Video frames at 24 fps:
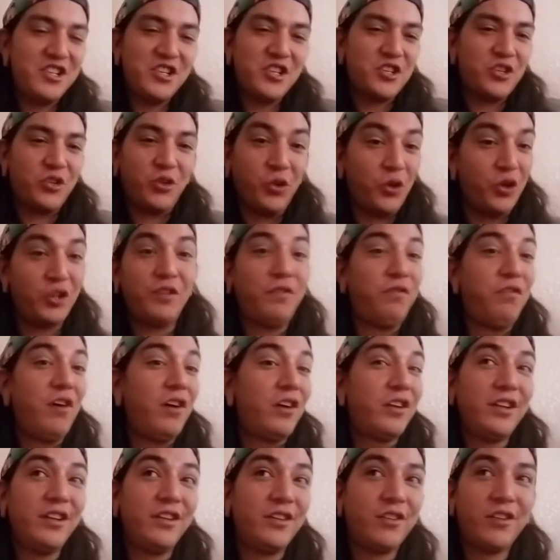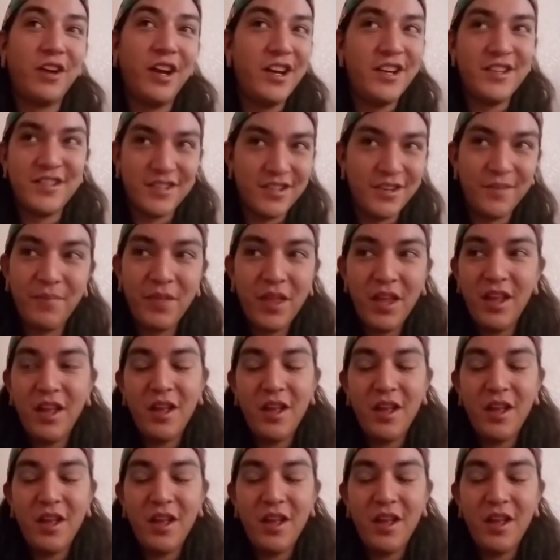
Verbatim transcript: just looked fucking crazy